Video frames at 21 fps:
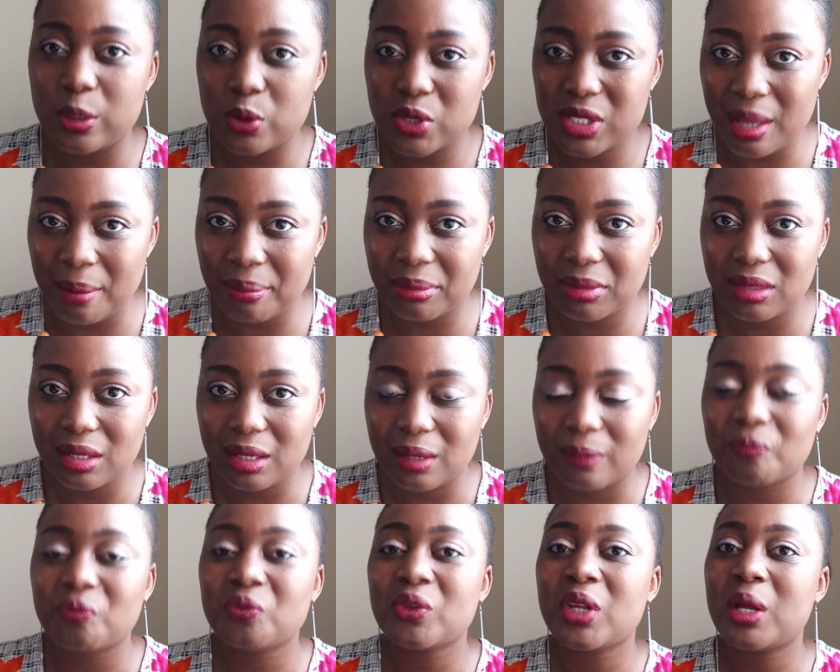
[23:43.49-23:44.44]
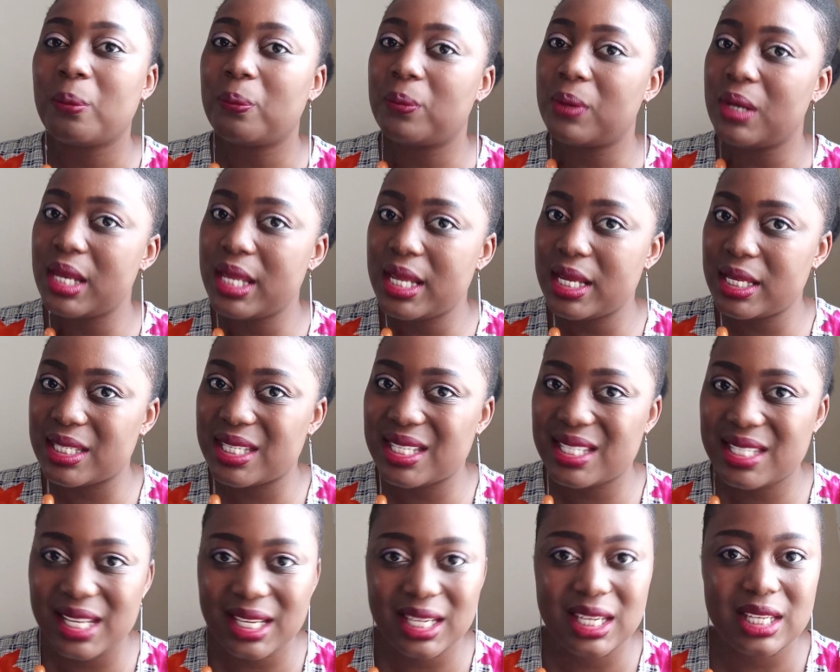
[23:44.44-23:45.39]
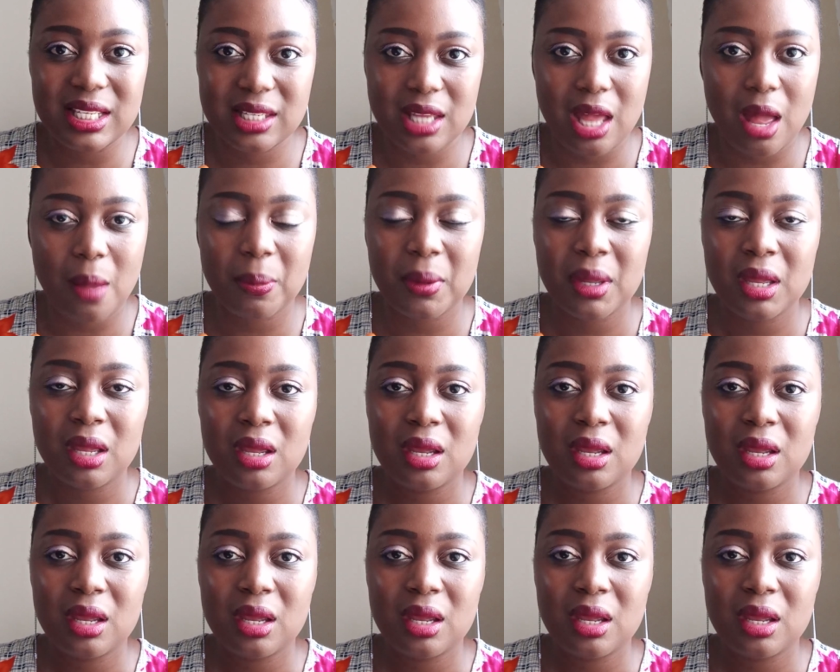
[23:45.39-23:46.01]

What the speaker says: something, please take it up.